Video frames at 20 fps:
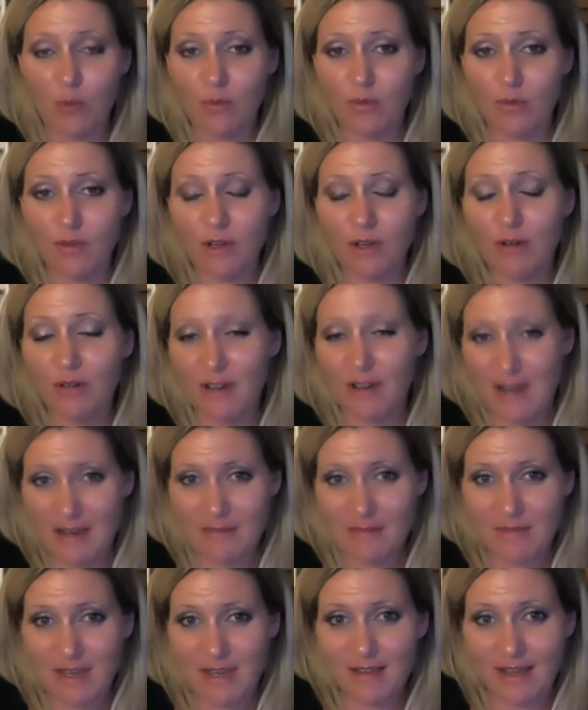you know what I
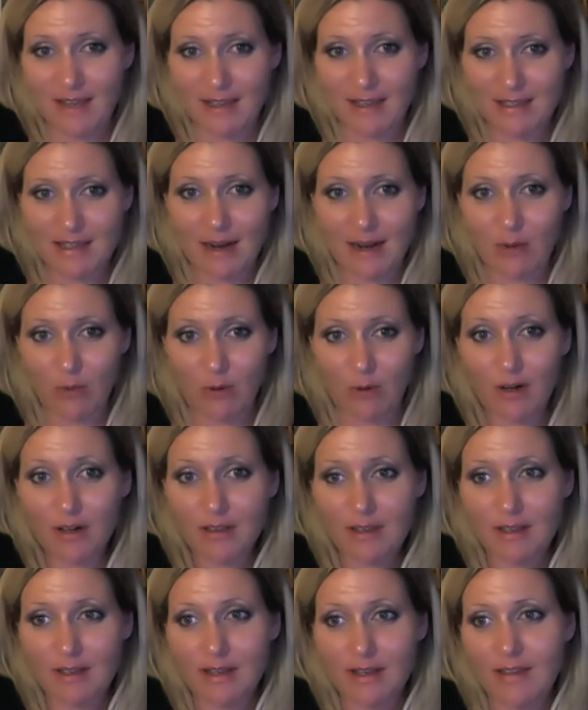mean? Like it's not worth
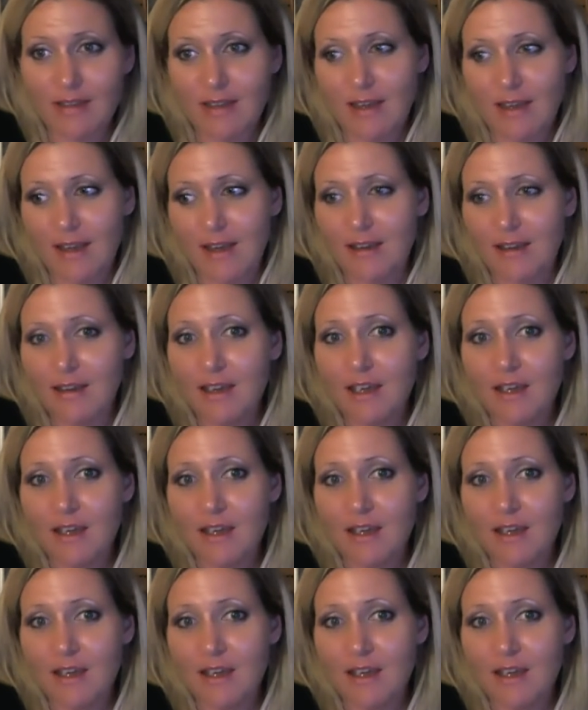anything.